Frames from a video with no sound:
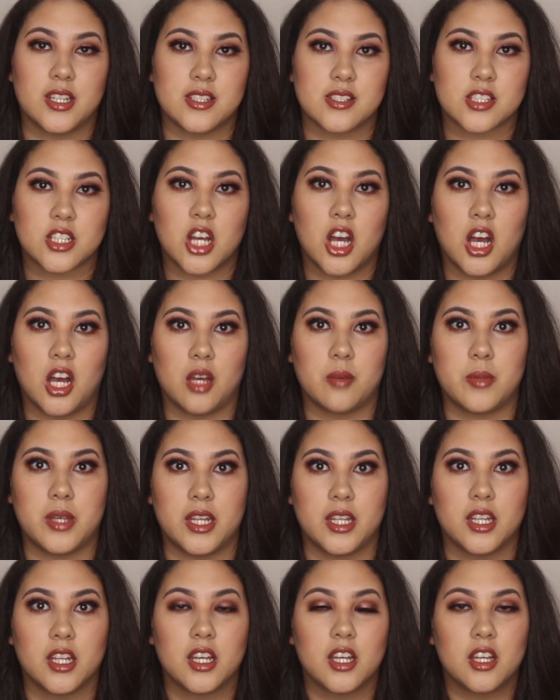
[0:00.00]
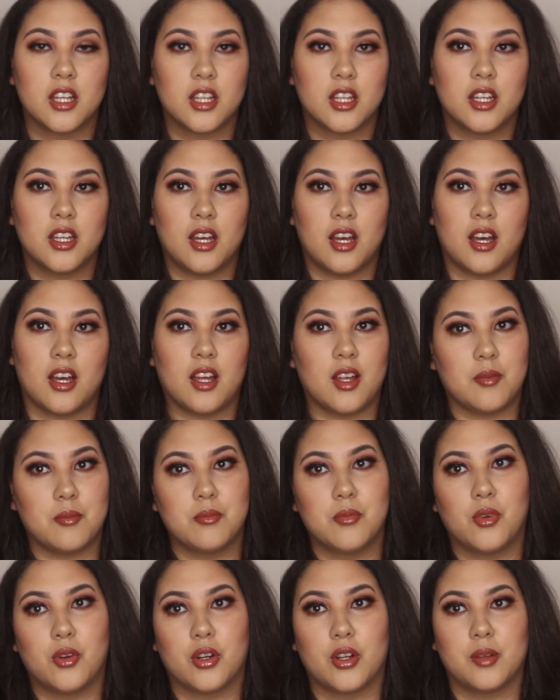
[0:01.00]
guys comment
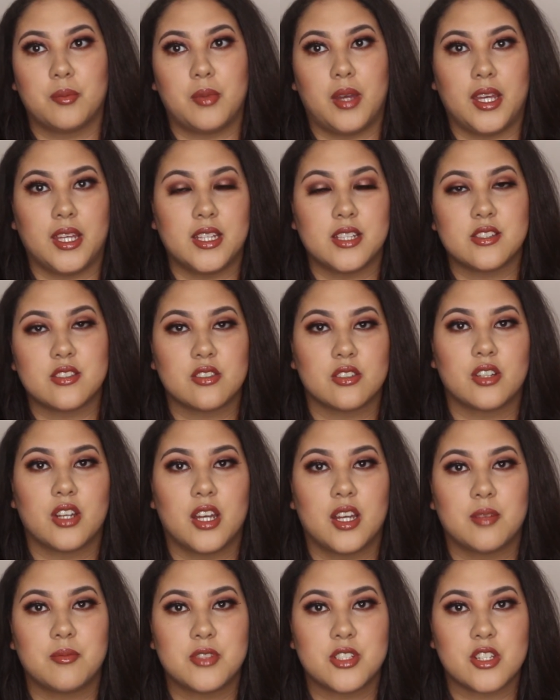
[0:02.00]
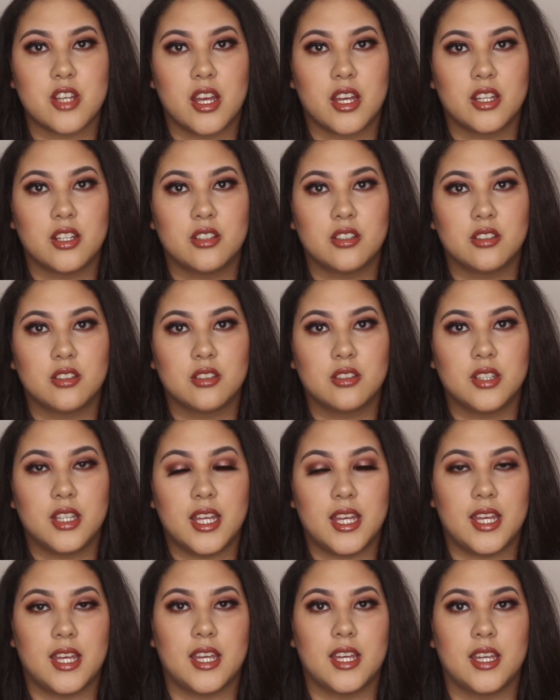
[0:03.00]
more on my Instagram channel,
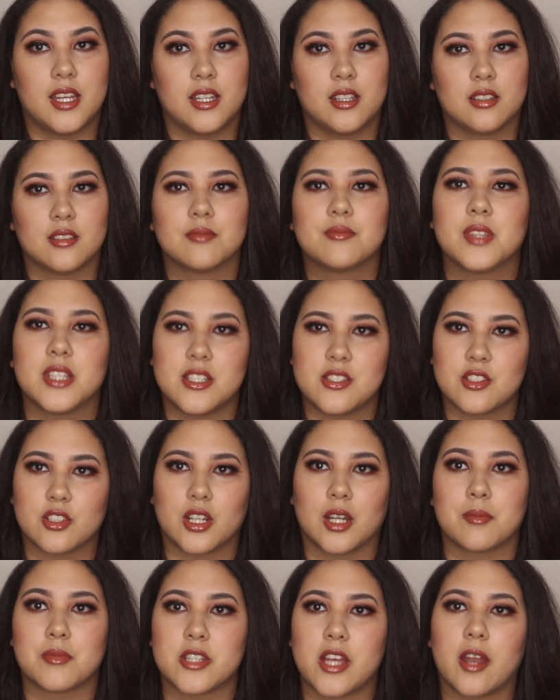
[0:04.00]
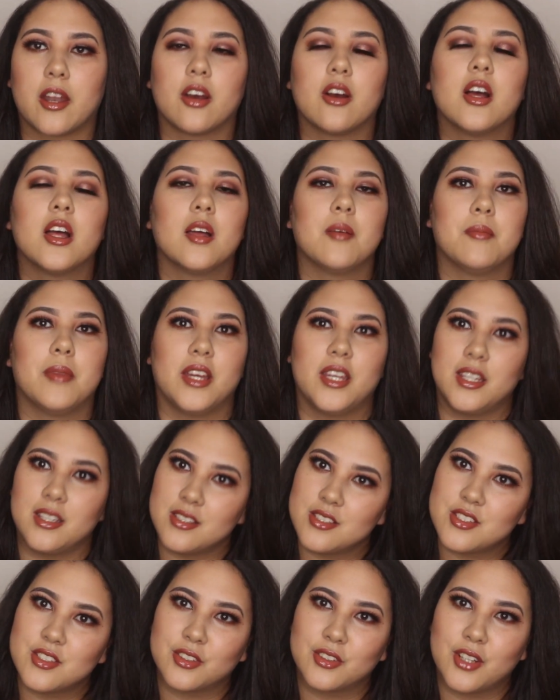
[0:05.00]
my
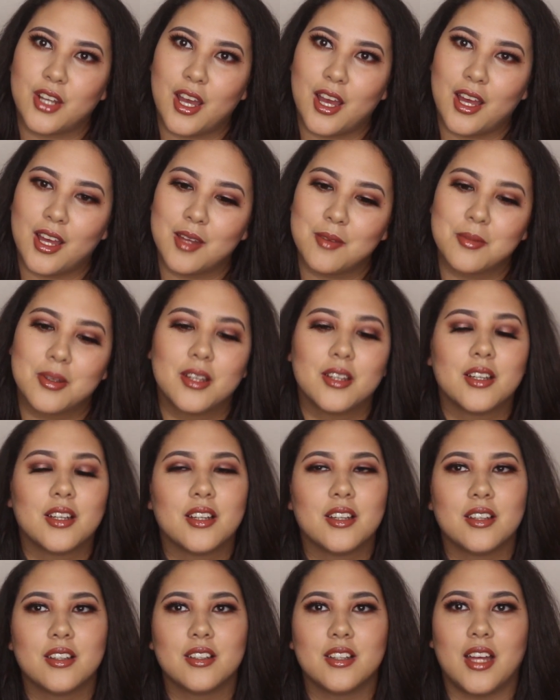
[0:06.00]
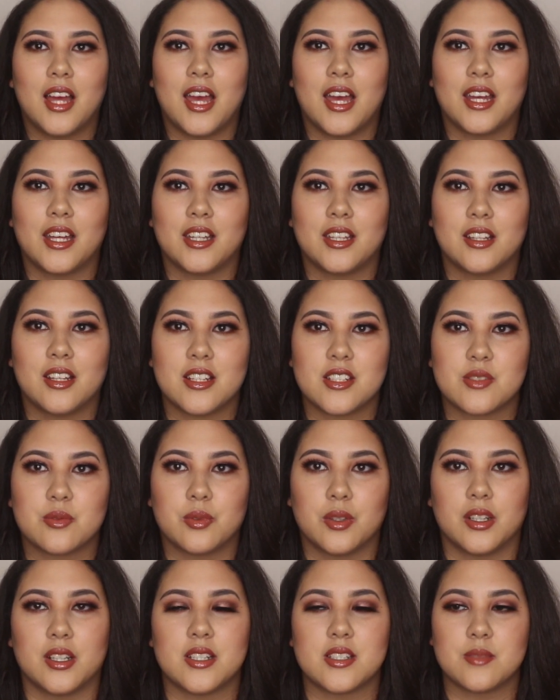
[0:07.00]
Instagram, and as
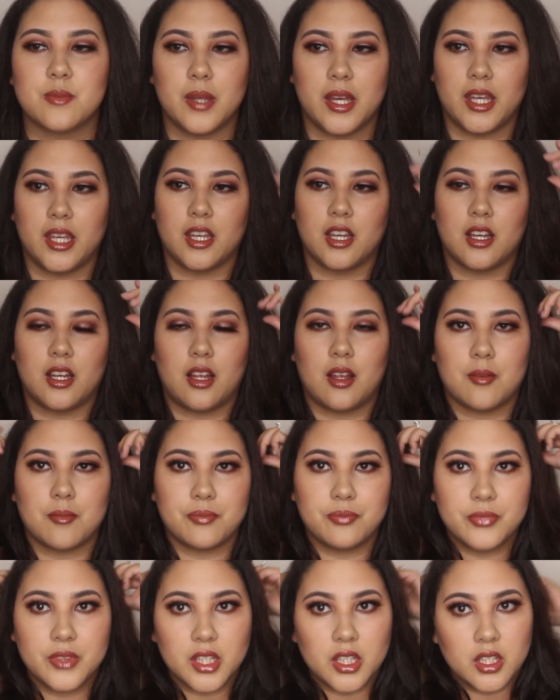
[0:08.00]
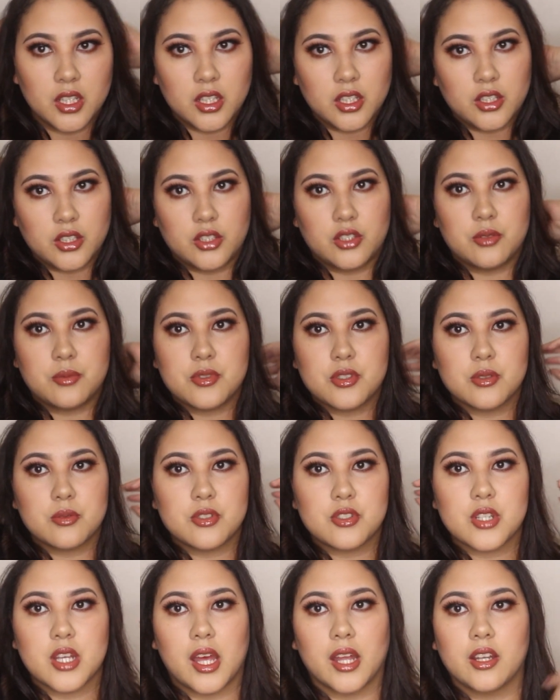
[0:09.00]
well as my
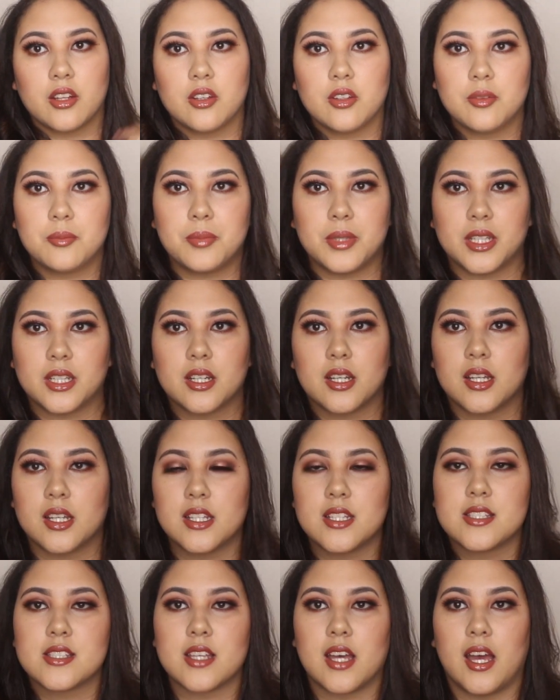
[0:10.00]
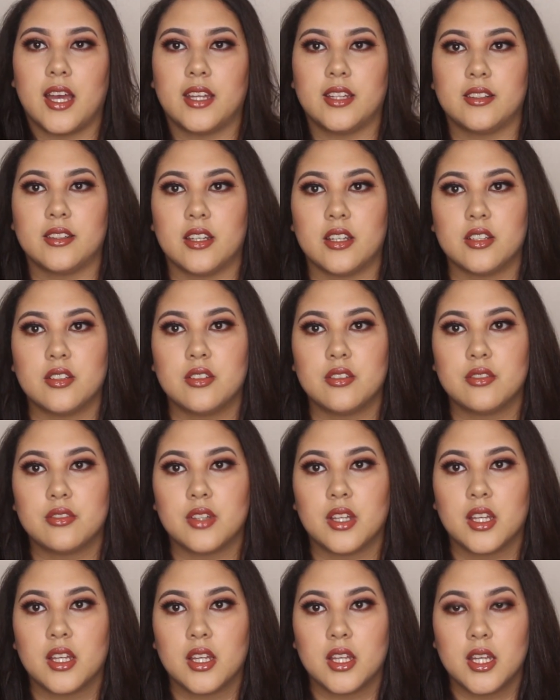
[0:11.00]
YouTube channel, because I love
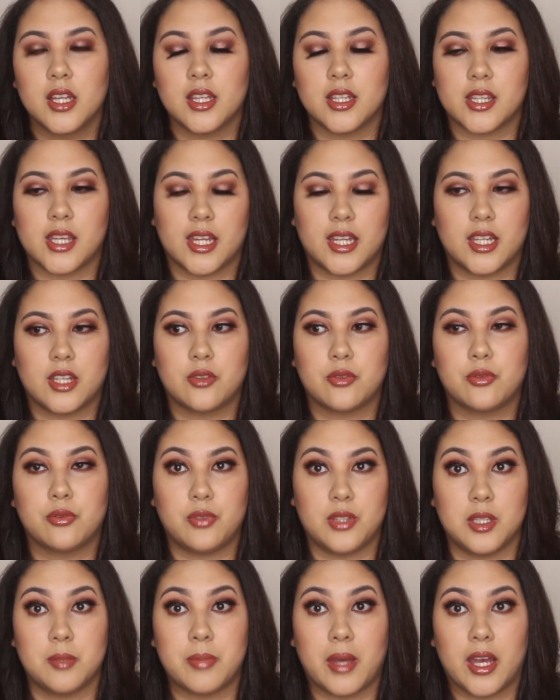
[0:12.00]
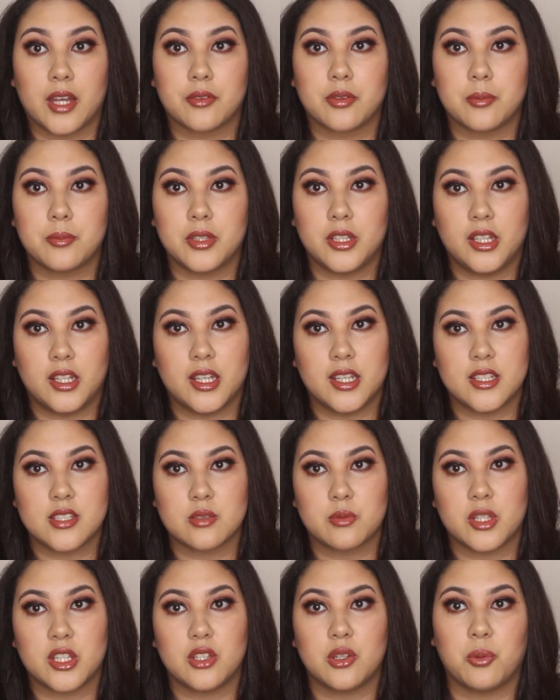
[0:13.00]
getting feedback from you
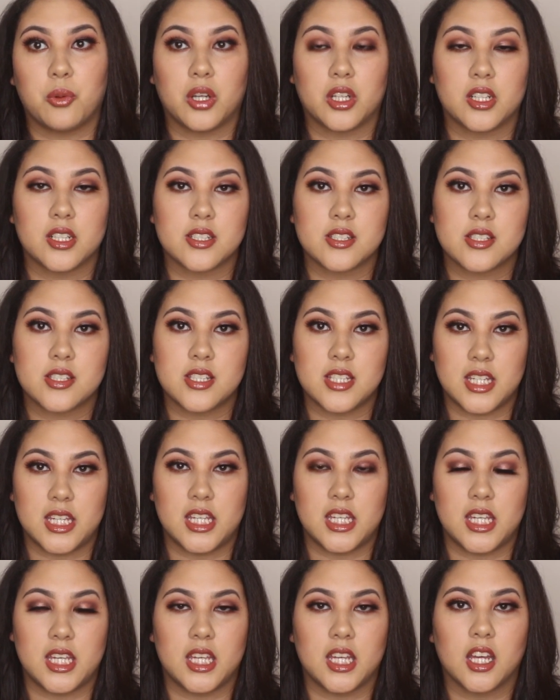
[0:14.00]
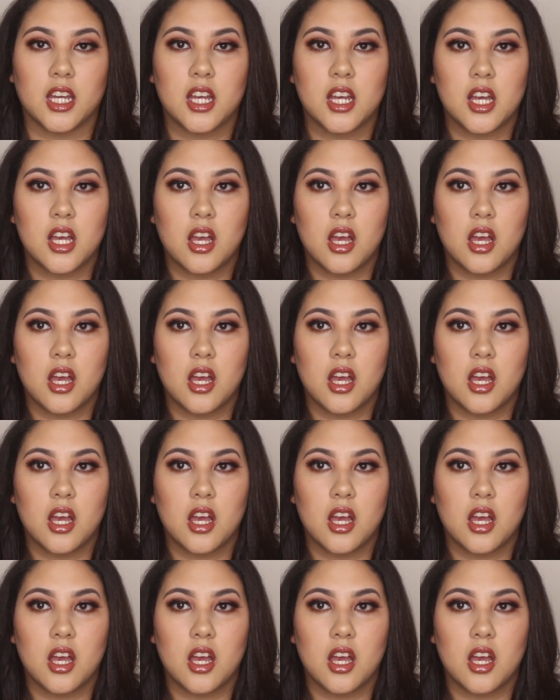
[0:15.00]
guys, what you want to see.